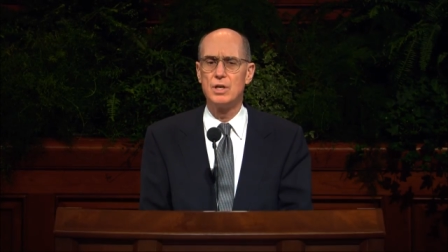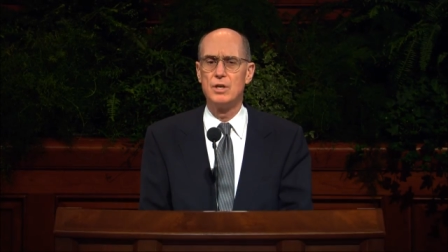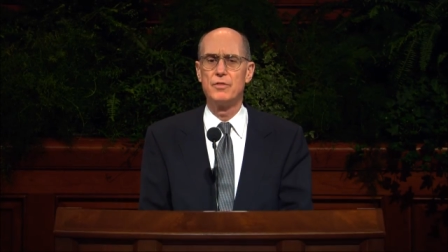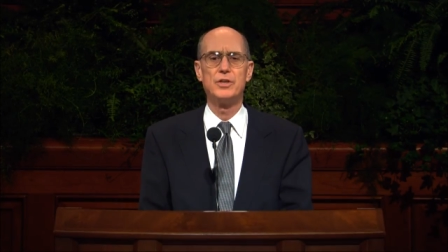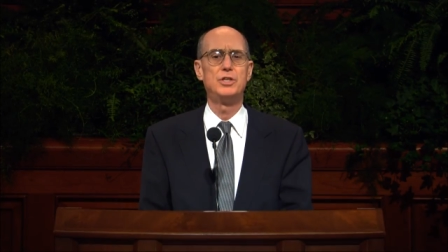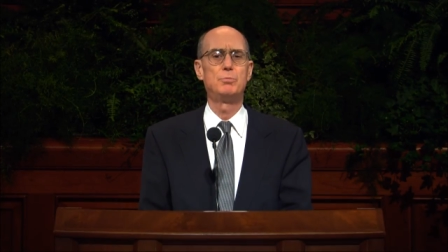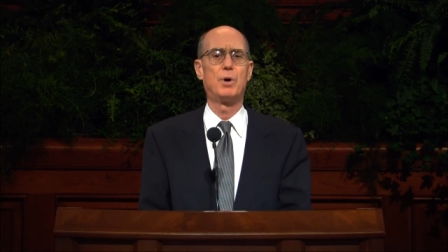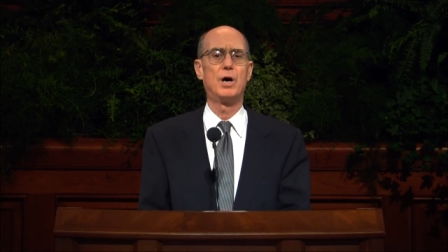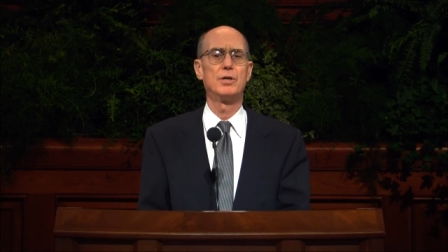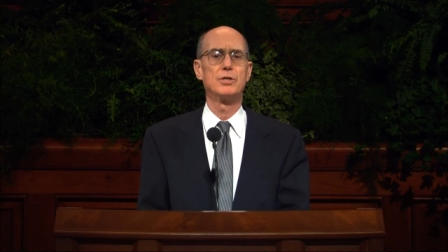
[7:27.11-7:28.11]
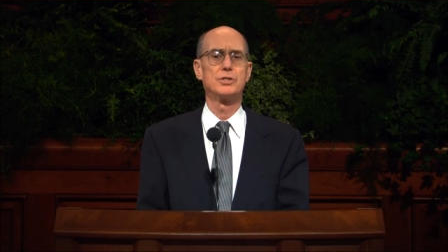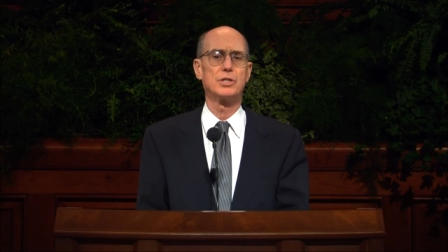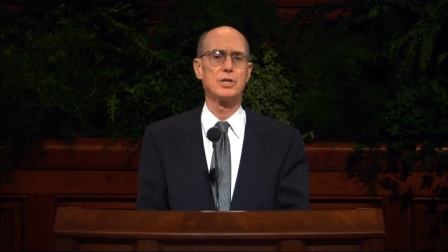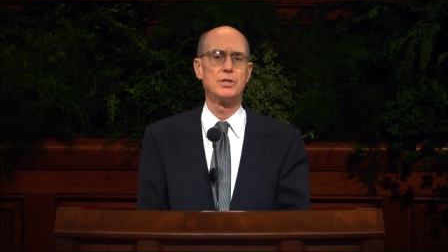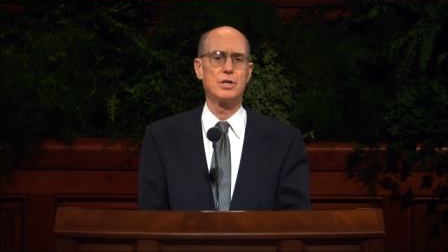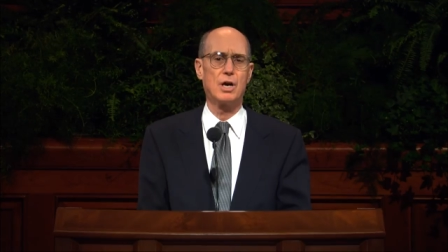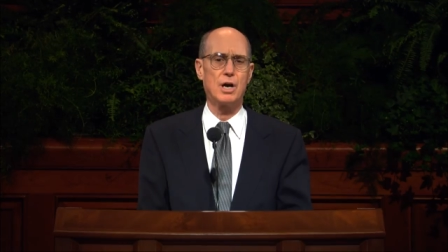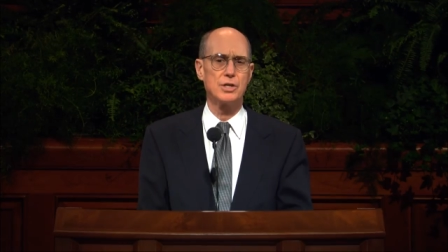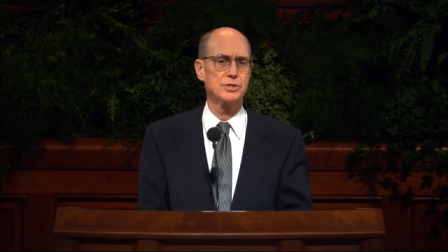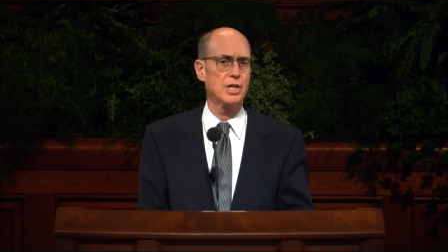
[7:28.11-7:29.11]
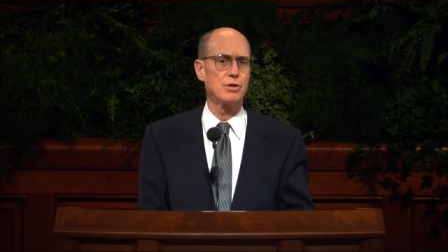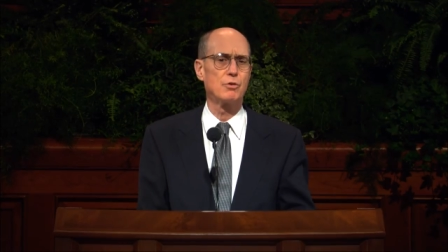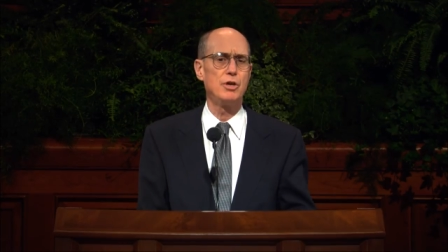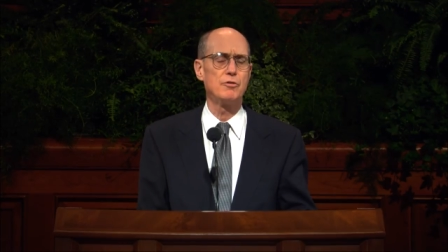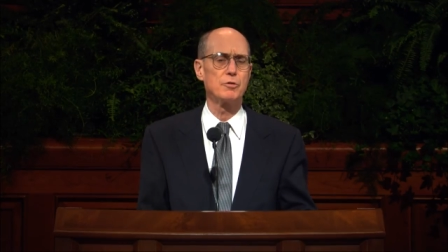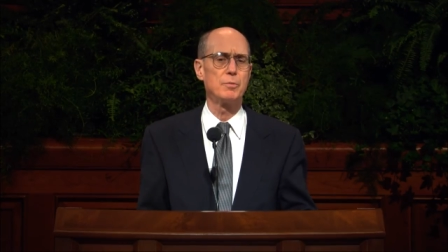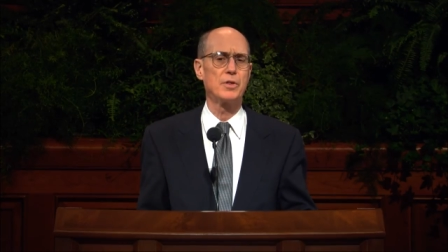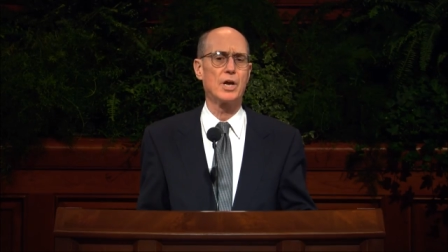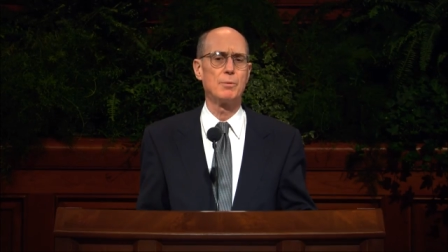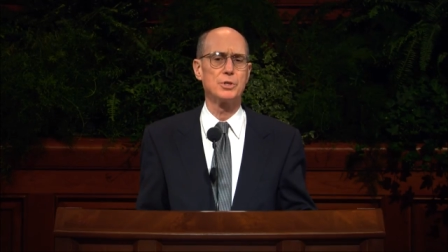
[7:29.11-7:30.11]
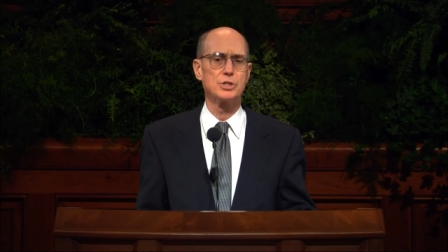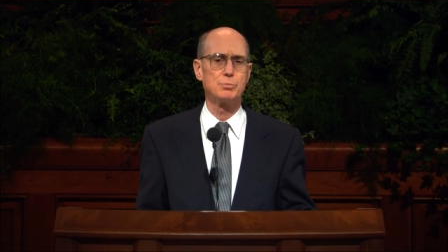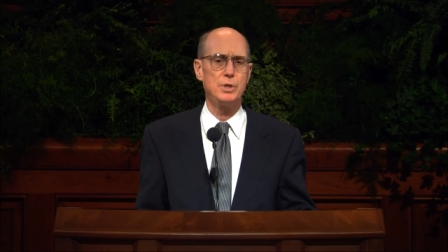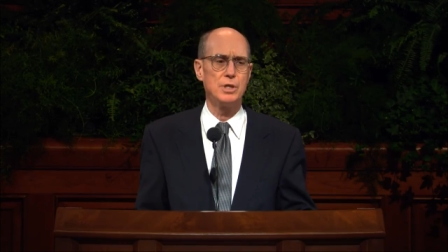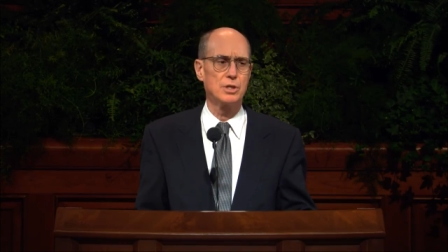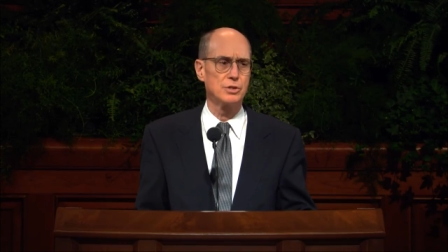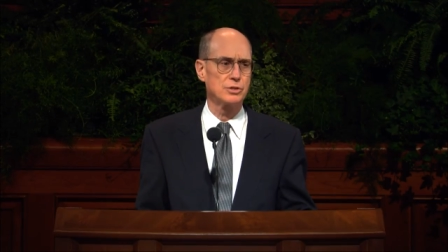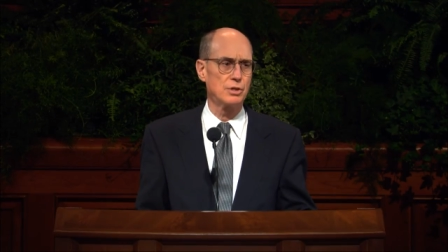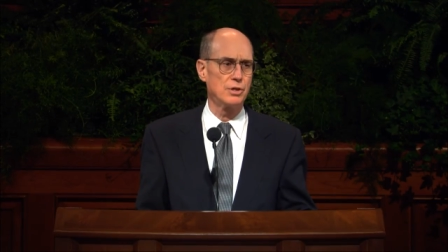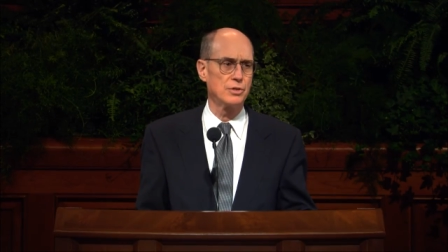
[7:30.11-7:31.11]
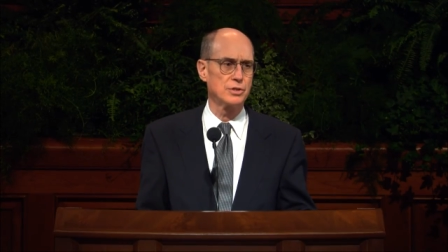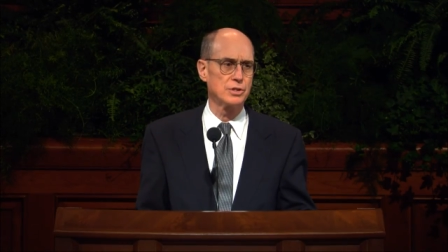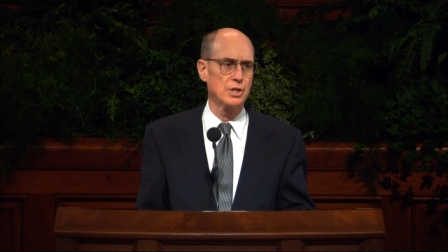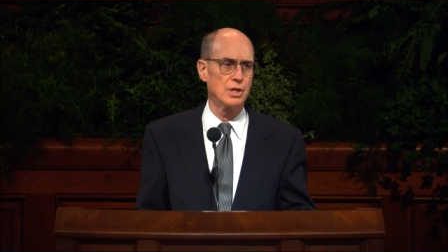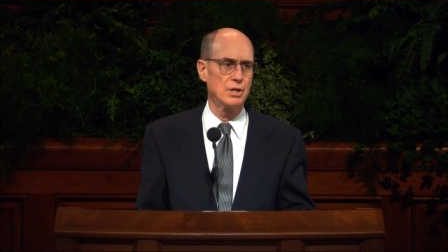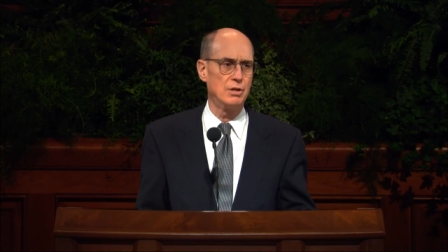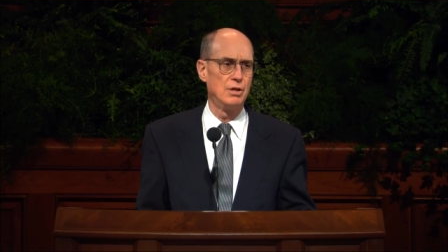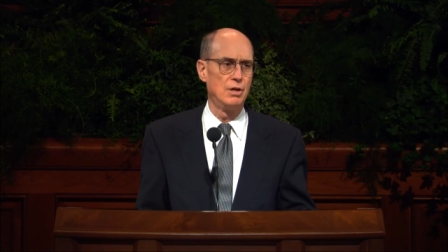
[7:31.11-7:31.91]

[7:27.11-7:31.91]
that ye ponder still in your hearts that it grieveth me that I must speak concerning this thing.